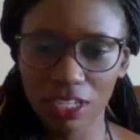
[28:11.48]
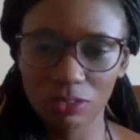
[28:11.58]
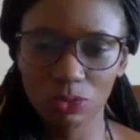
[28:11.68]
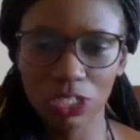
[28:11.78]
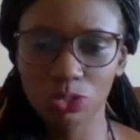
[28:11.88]
when
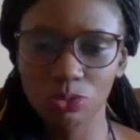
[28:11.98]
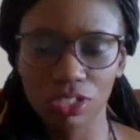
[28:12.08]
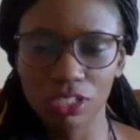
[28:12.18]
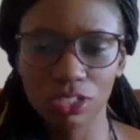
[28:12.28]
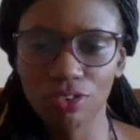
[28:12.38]
I switch
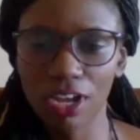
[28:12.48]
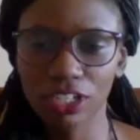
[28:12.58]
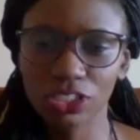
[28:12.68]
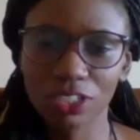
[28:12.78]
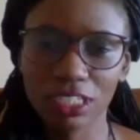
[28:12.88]
to
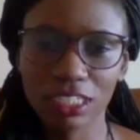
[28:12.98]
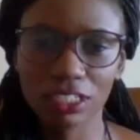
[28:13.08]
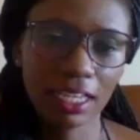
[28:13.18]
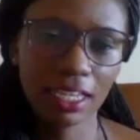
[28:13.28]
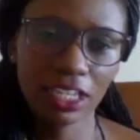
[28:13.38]

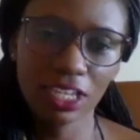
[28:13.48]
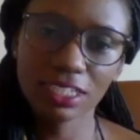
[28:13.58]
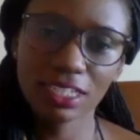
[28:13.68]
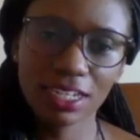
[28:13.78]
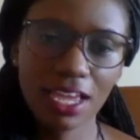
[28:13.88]
distractions.
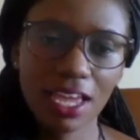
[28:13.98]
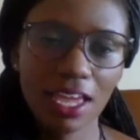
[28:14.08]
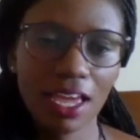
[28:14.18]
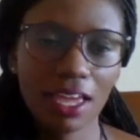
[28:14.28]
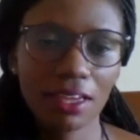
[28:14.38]

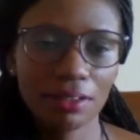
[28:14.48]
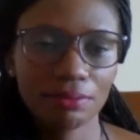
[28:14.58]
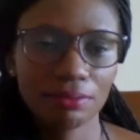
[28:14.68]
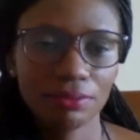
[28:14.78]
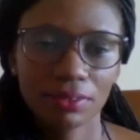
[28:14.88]
Like
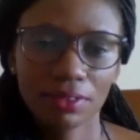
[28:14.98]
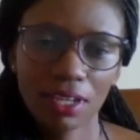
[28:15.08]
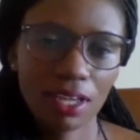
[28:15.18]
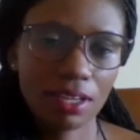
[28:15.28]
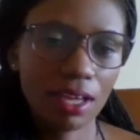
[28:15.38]

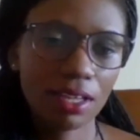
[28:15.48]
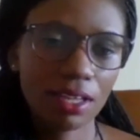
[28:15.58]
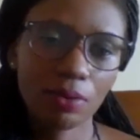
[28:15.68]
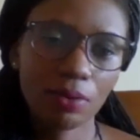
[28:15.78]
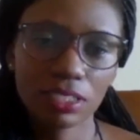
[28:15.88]
yesterday,
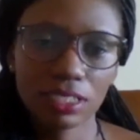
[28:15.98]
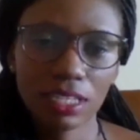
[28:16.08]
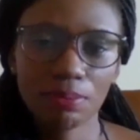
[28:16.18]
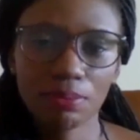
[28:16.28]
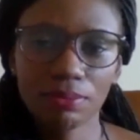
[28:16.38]

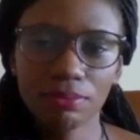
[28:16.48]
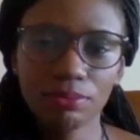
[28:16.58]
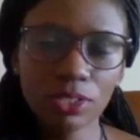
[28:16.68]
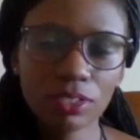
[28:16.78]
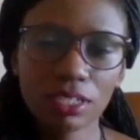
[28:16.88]
there
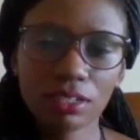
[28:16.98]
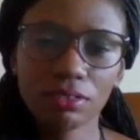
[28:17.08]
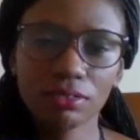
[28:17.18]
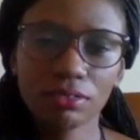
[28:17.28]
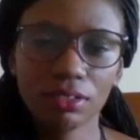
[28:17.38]
was
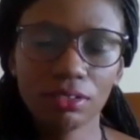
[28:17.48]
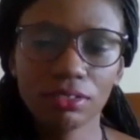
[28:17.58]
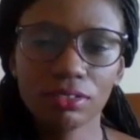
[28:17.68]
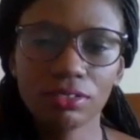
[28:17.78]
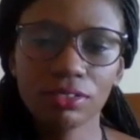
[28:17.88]
some music
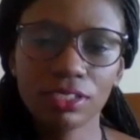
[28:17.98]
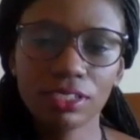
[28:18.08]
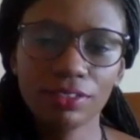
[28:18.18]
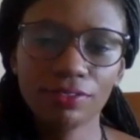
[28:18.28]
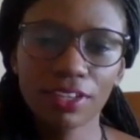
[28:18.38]
on
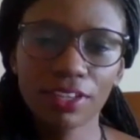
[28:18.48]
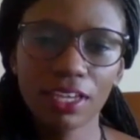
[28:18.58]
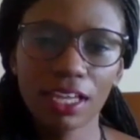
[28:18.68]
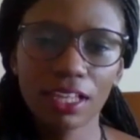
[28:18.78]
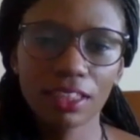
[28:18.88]

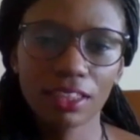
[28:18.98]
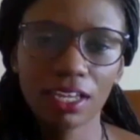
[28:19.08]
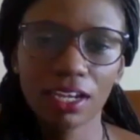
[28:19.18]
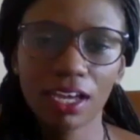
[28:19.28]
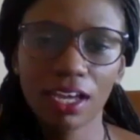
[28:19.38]
TV,
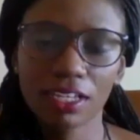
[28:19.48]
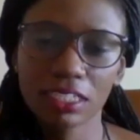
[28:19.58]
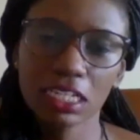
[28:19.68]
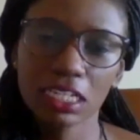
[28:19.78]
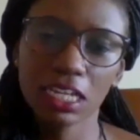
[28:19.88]
and then
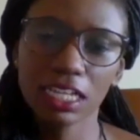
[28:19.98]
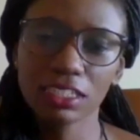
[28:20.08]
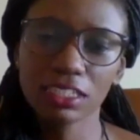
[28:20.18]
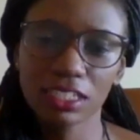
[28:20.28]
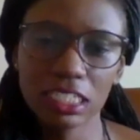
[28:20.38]
I started
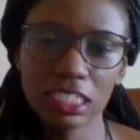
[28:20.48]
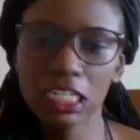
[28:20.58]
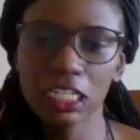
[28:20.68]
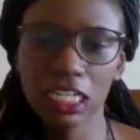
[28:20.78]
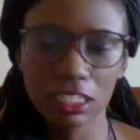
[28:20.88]
dancing,
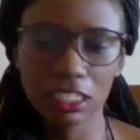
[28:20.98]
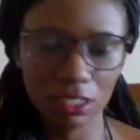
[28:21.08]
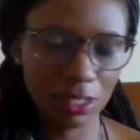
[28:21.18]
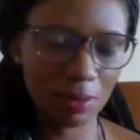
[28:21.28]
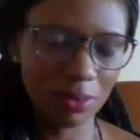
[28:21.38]
silly
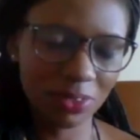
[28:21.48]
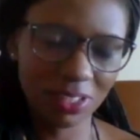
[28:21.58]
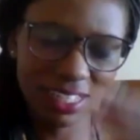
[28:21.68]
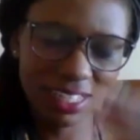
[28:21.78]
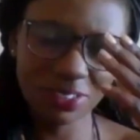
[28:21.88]
dancing.
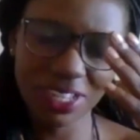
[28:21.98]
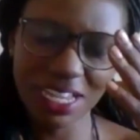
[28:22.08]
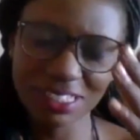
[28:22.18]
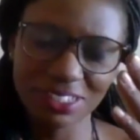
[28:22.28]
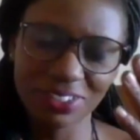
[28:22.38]

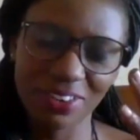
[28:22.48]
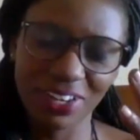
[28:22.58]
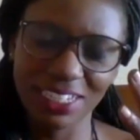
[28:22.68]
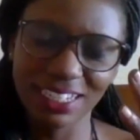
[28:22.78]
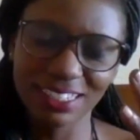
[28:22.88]
You guys know
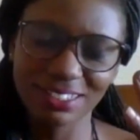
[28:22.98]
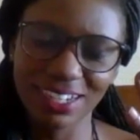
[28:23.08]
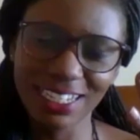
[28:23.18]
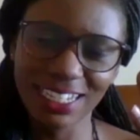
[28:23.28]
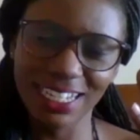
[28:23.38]
how I
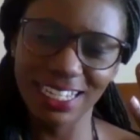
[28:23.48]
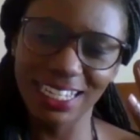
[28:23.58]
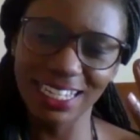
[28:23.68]
dance, right?